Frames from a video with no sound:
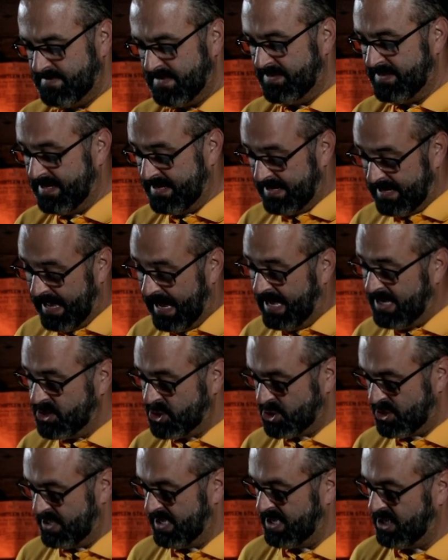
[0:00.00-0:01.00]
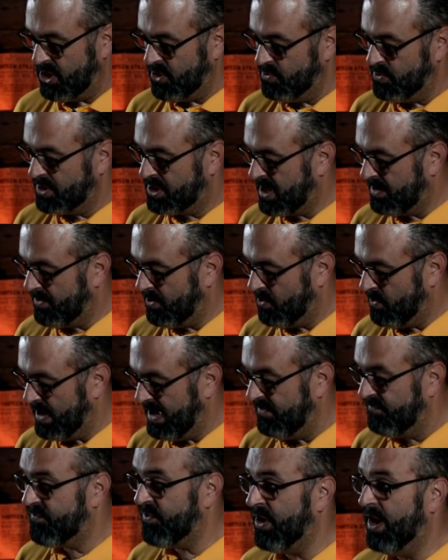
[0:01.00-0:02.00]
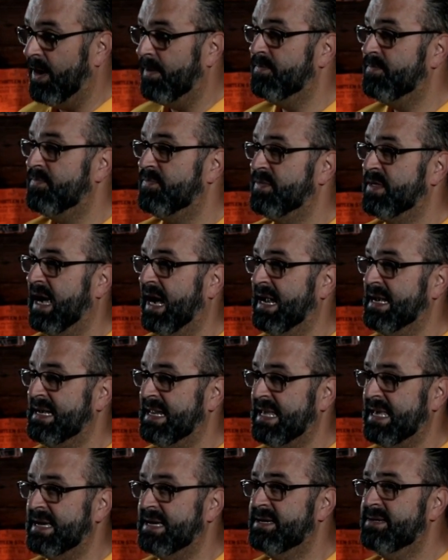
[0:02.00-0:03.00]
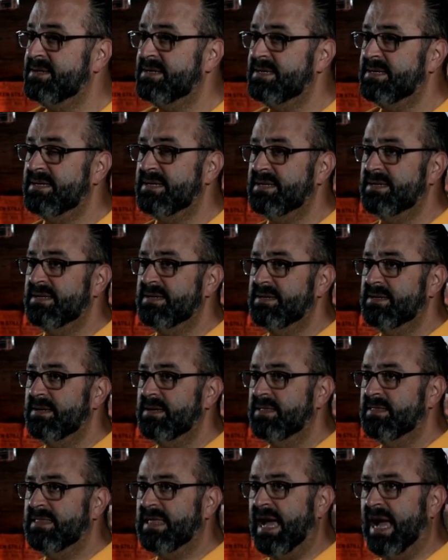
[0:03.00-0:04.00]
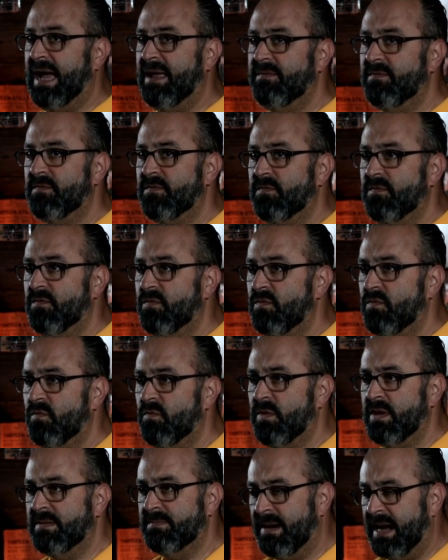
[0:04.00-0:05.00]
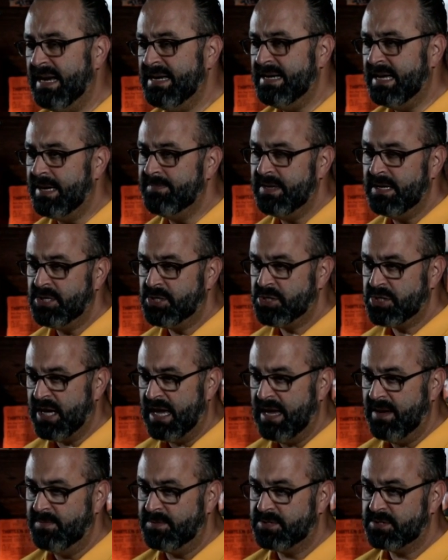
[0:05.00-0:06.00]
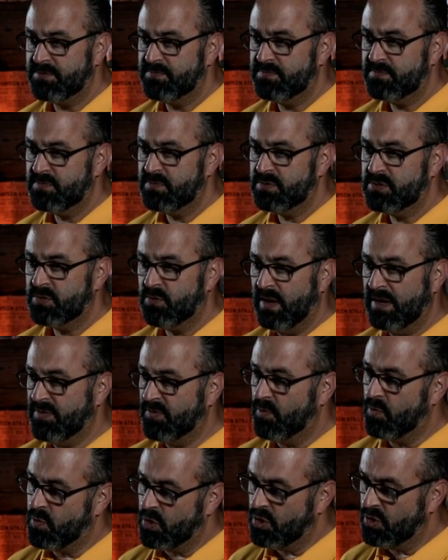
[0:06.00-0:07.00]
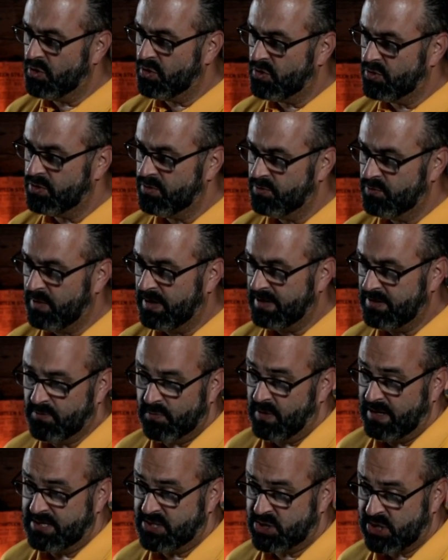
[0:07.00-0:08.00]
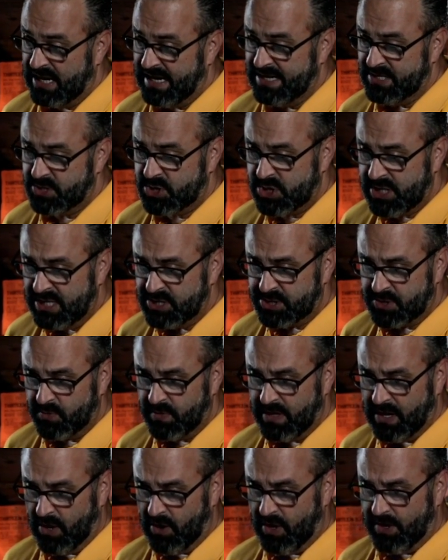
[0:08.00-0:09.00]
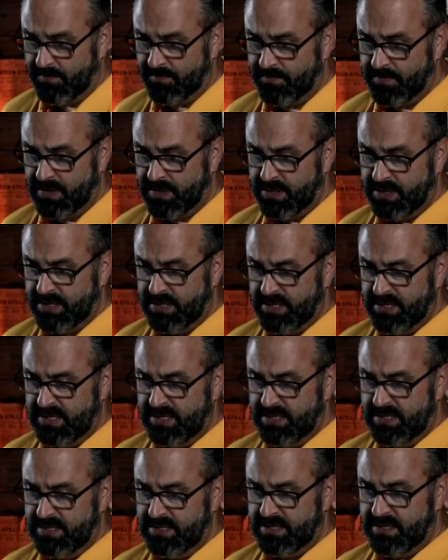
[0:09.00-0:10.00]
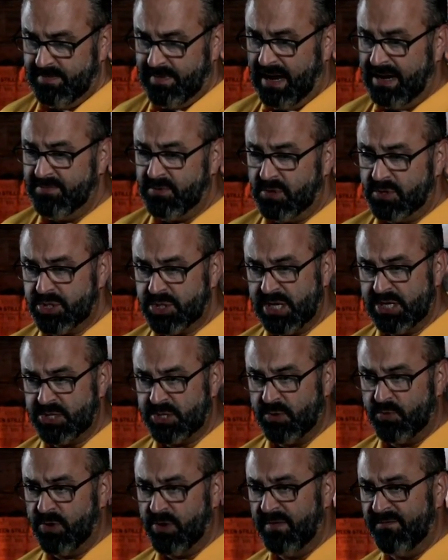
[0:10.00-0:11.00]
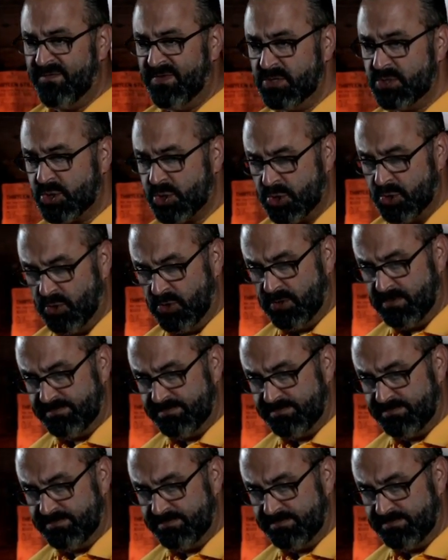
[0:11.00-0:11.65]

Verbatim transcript: And then lastly, you would come away from the idea that we might not be shaped the way the world, the way science says that we are. The Bible says that we're a footstool.